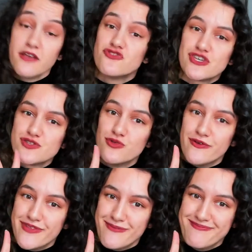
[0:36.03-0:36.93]
Just two
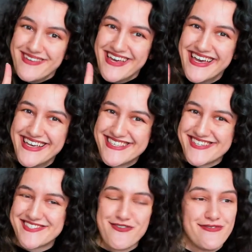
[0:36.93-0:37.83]
of them.
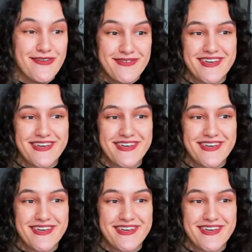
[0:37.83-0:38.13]
Just two of them.